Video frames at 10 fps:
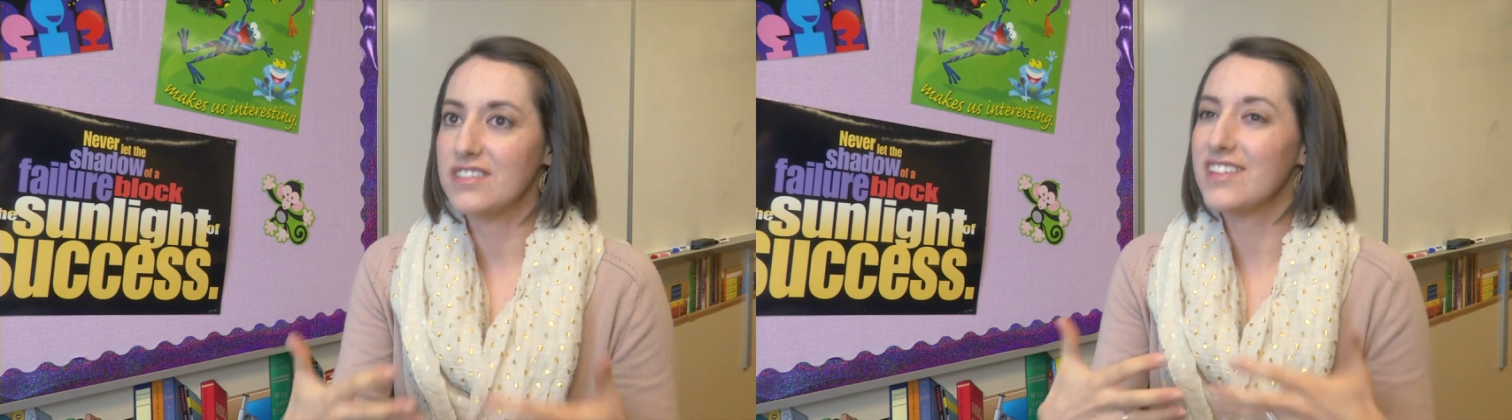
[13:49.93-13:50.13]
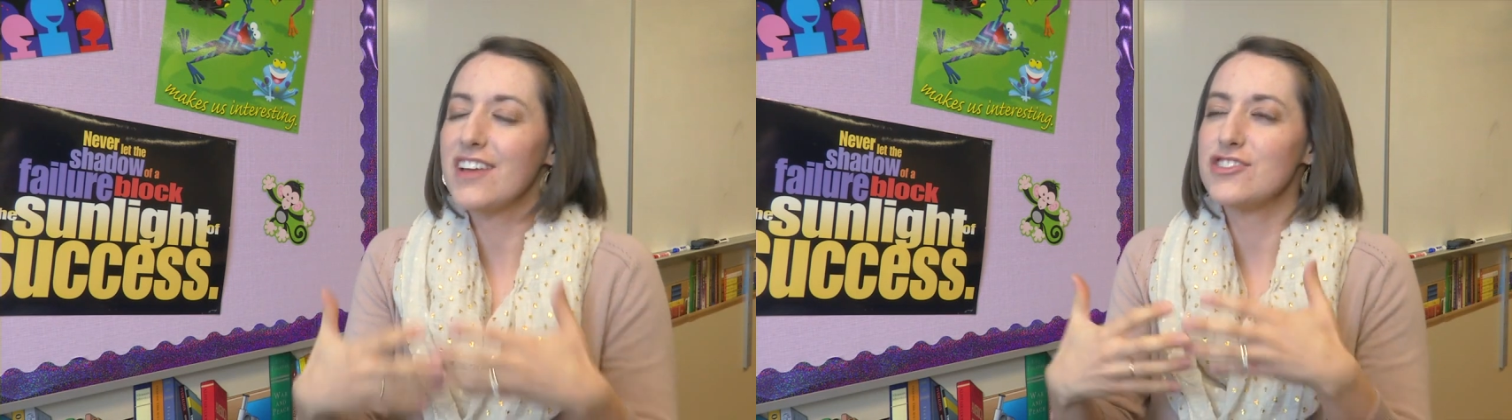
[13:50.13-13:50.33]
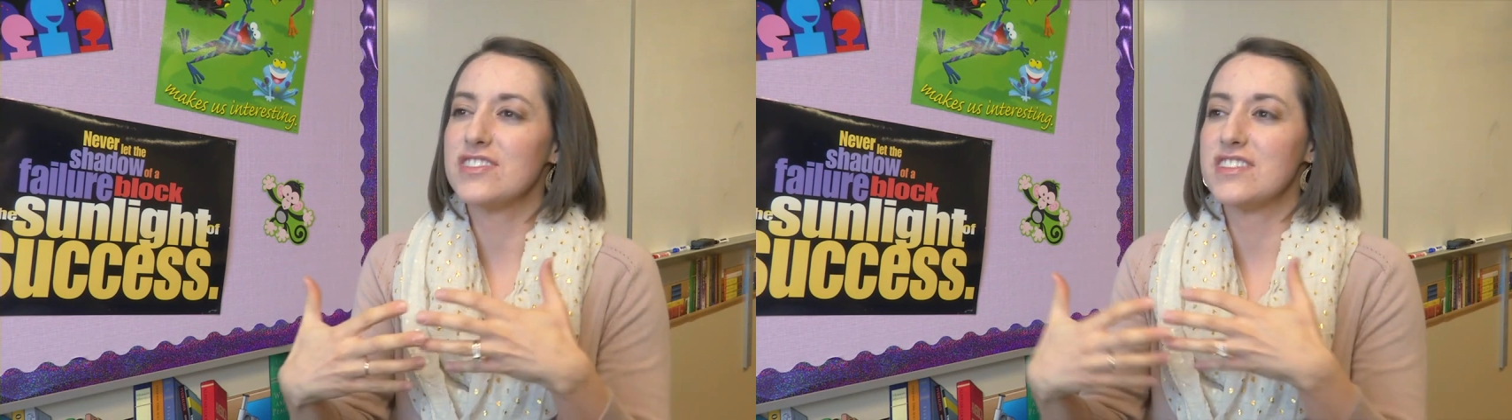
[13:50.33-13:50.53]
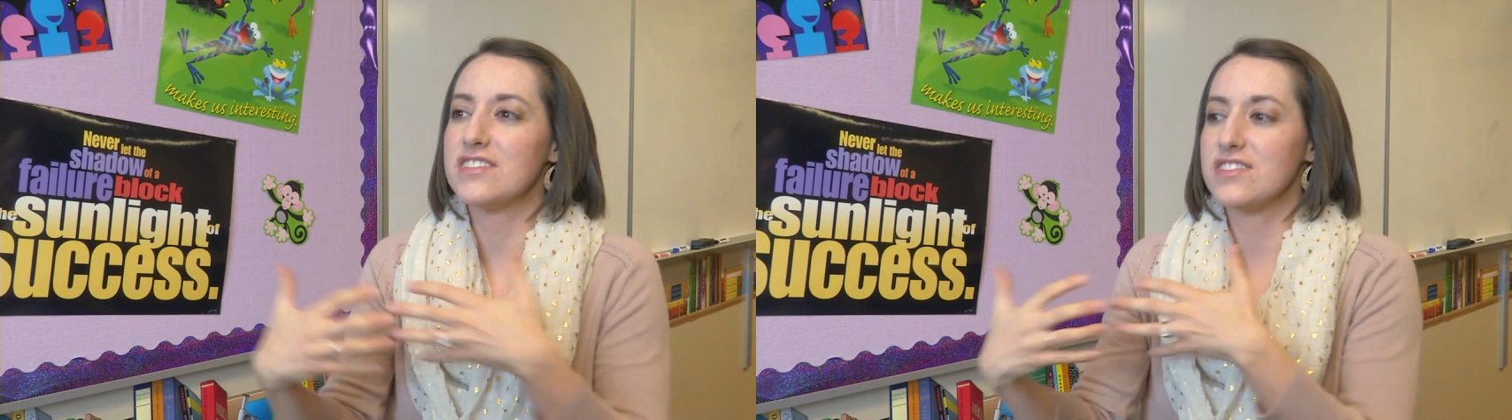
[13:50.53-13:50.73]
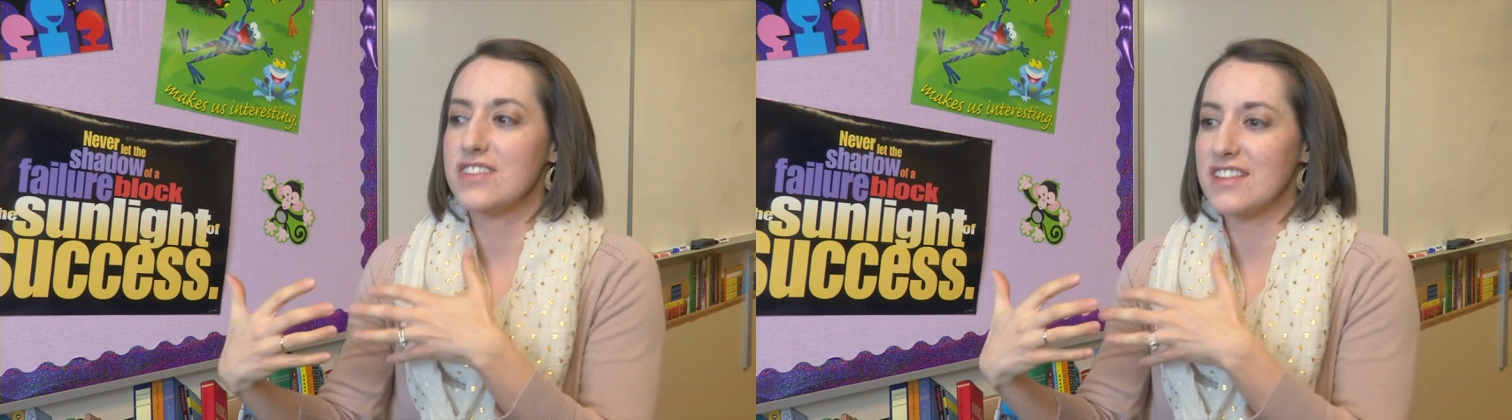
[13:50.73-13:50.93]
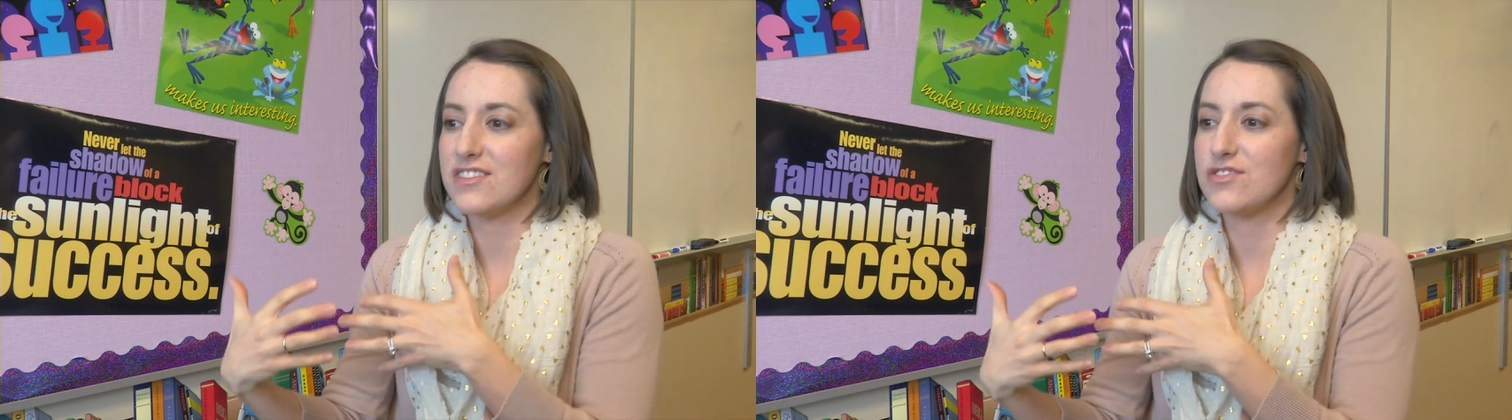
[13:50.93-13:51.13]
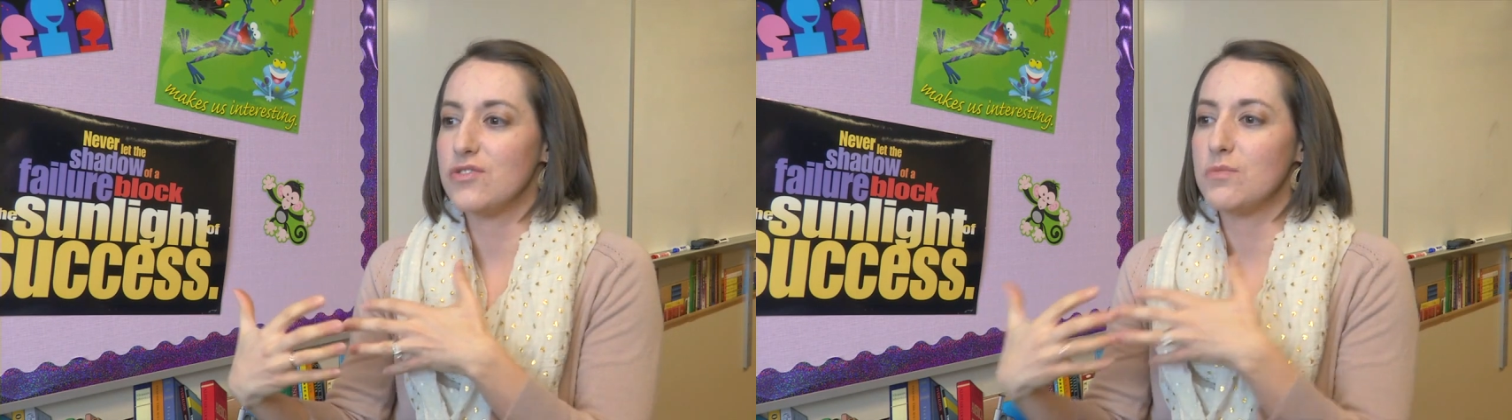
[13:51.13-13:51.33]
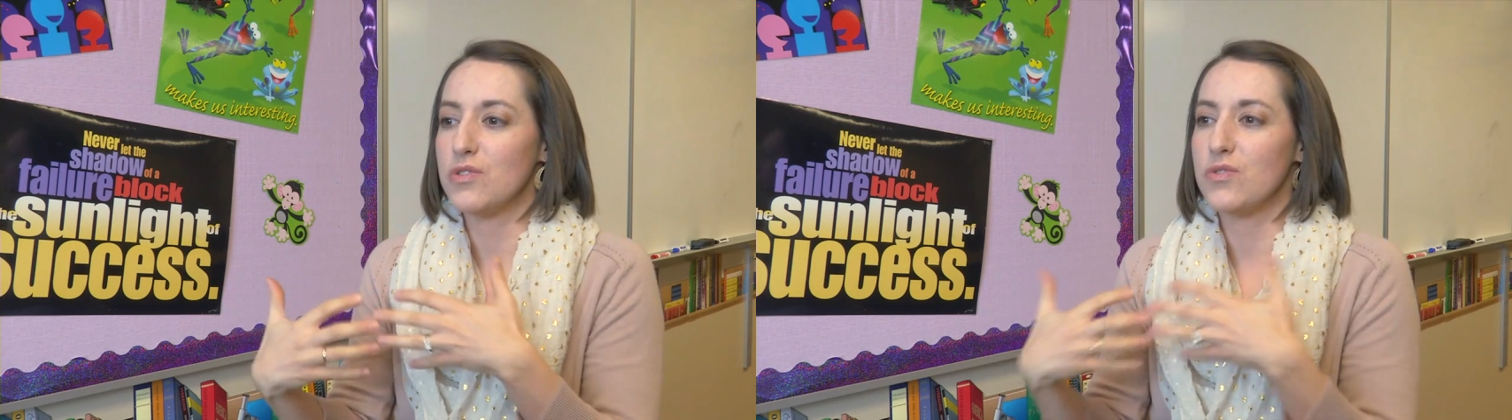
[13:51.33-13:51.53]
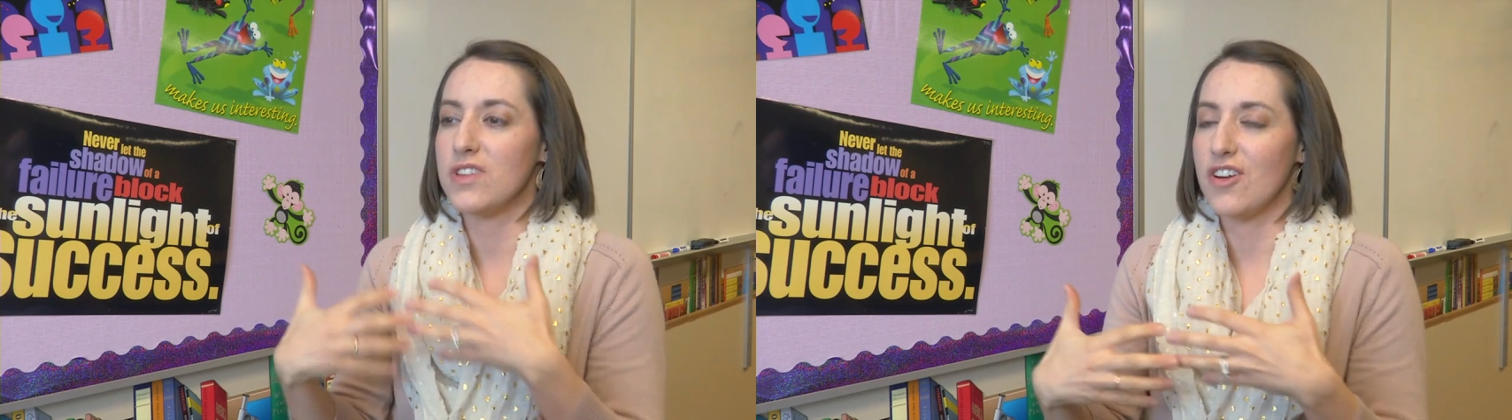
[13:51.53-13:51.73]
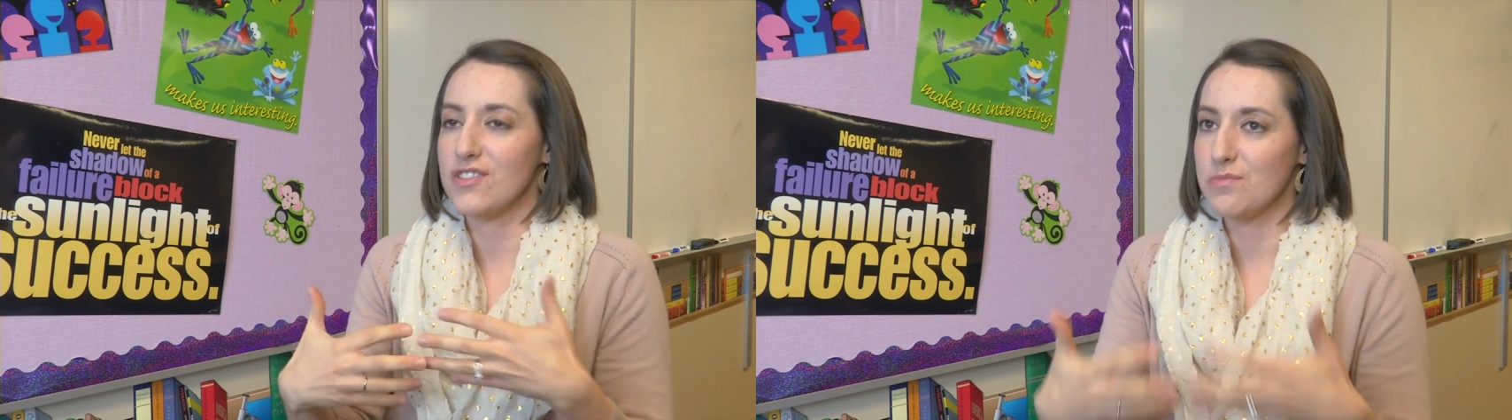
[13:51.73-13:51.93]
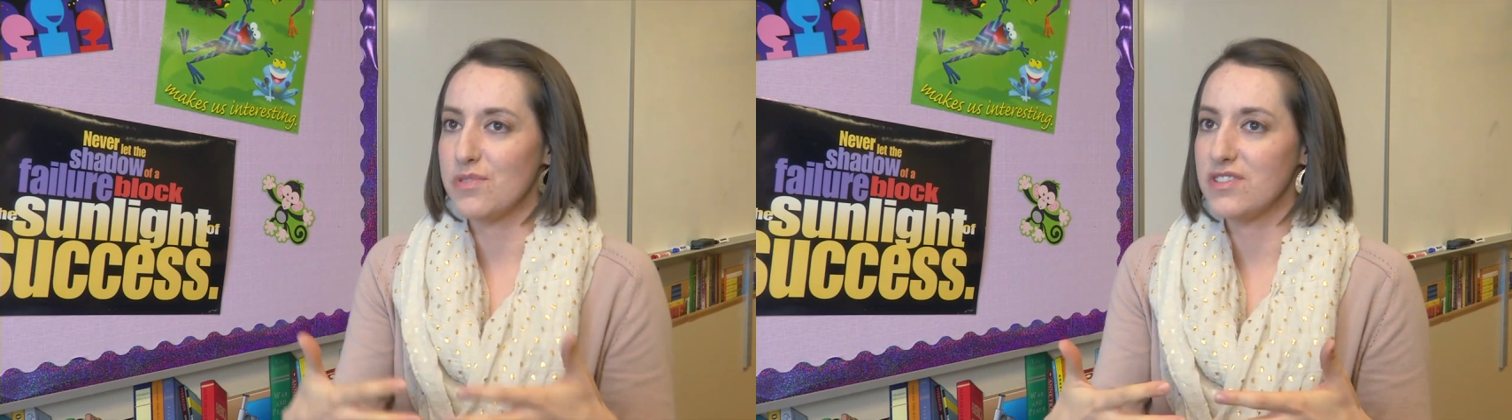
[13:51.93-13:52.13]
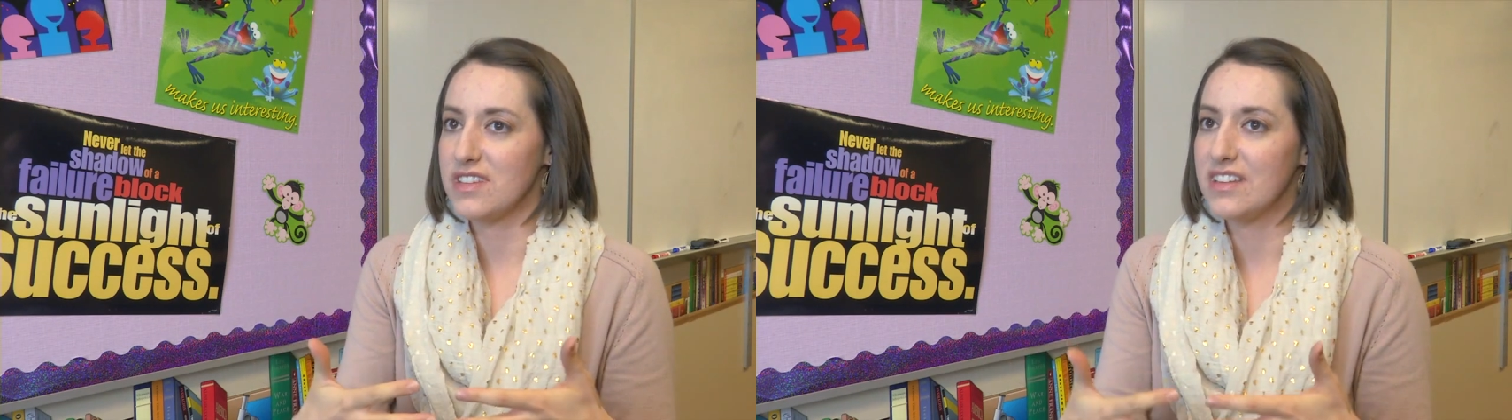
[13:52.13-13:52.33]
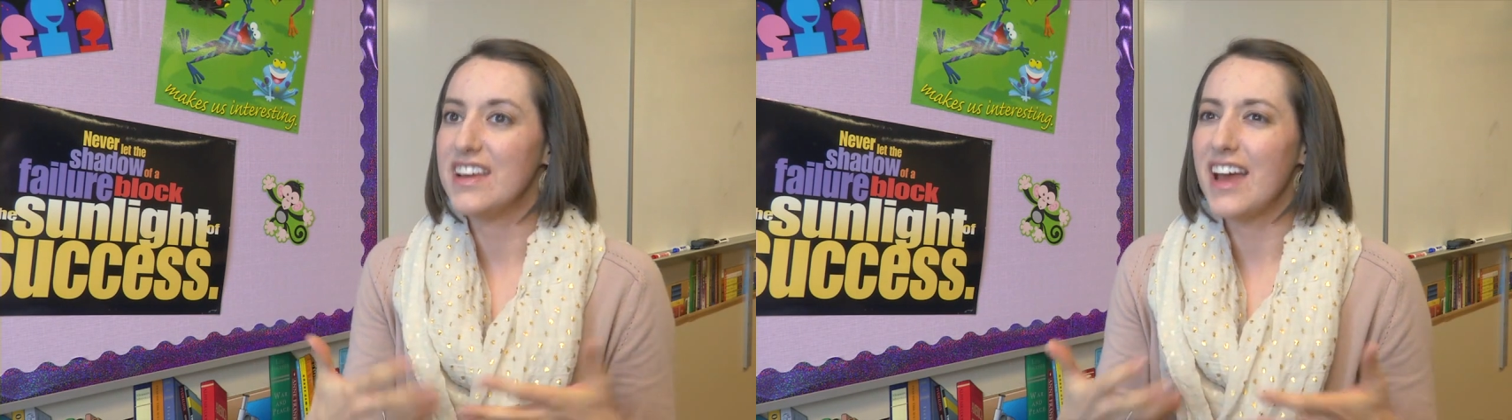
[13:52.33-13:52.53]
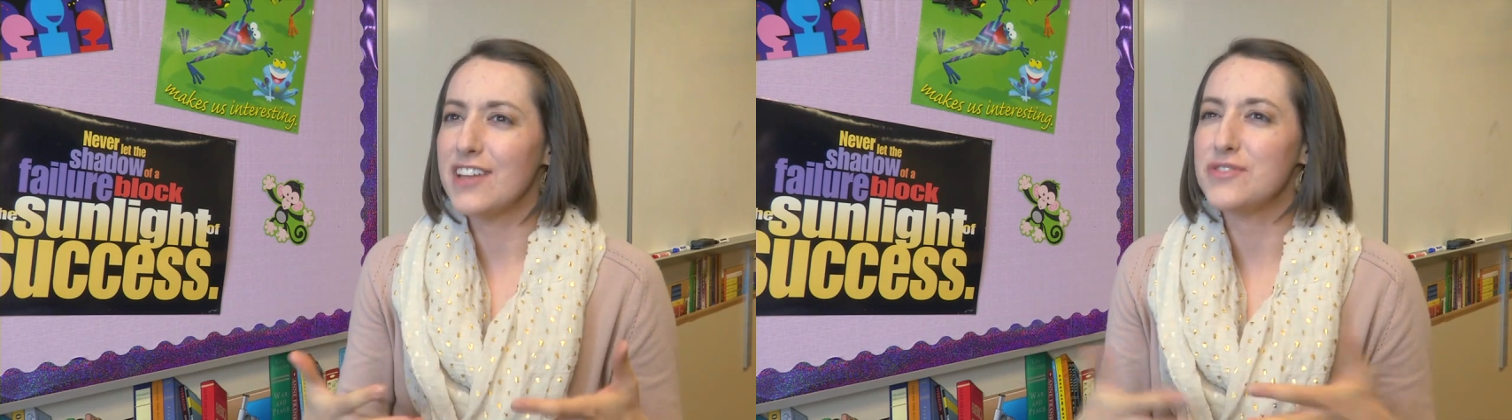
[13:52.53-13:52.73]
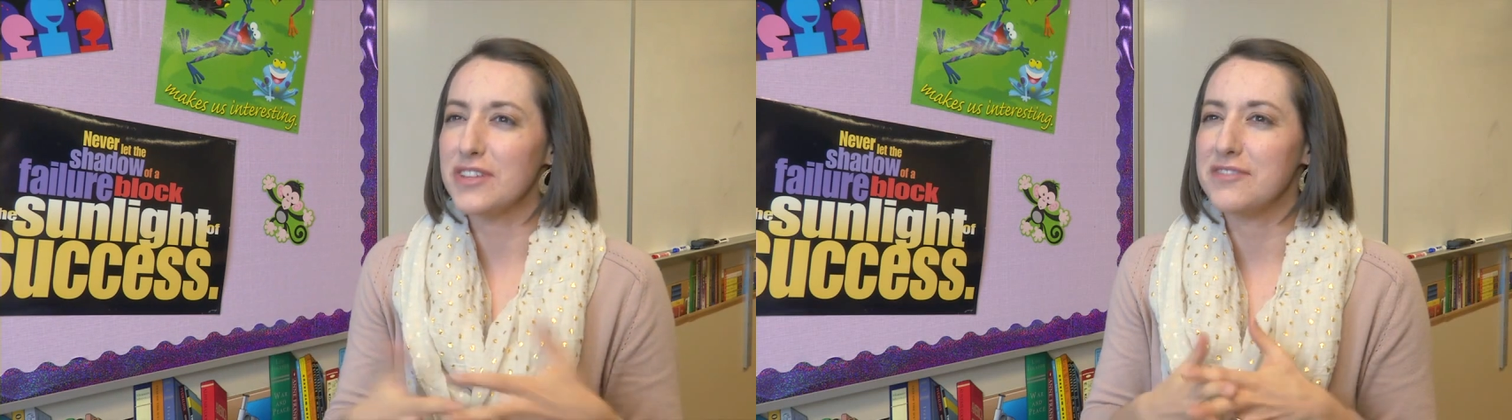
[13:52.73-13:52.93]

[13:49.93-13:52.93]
Not just as a student, but who they are as a person. That's really